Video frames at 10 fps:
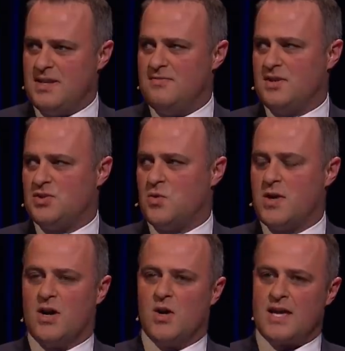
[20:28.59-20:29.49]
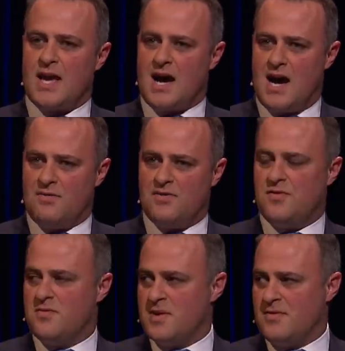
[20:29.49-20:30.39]
in Victoria, only half of
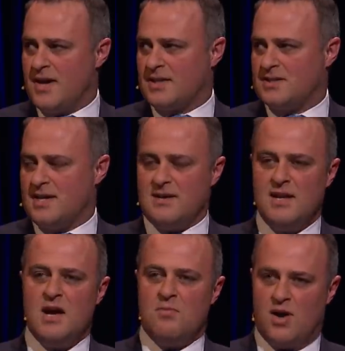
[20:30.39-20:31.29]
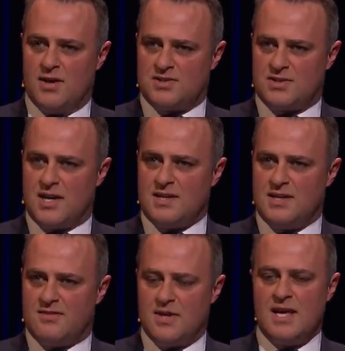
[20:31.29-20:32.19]
them have been vaccinated by the state
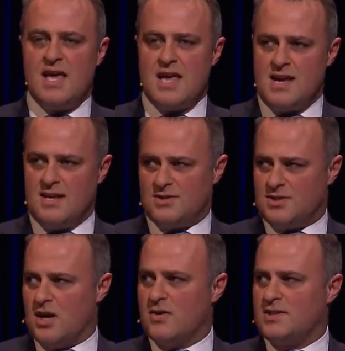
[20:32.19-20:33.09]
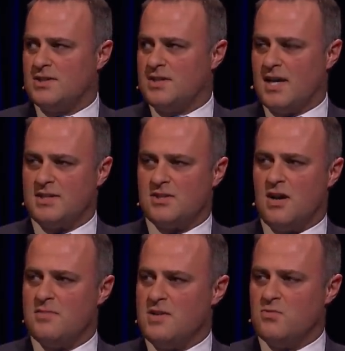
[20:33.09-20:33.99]
government. It is going to take
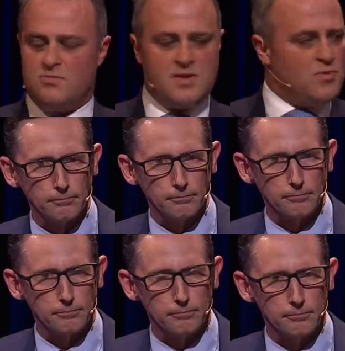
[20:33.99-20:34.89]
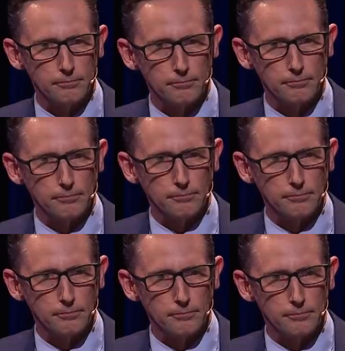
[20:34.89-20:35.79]
time. People always find that
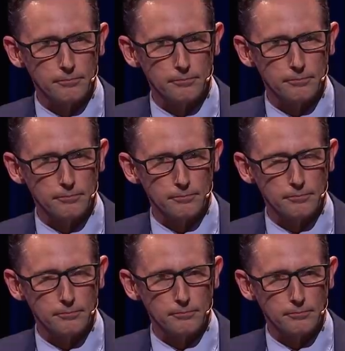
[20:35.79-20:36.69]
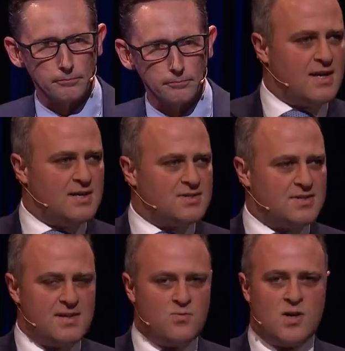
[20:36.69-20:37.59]
frustrating as an answer. I completely
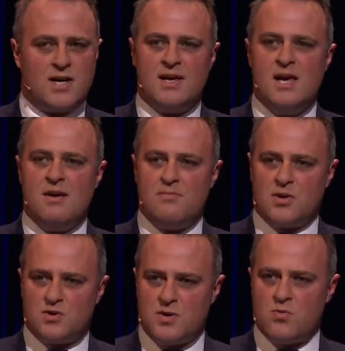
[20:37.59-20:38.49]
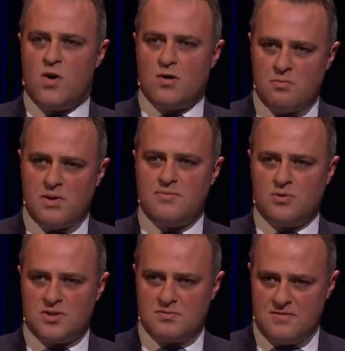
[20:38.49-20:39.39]
understand why, because we want
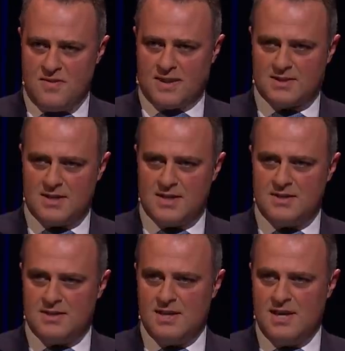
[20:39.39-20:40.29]
people to be vaccinated.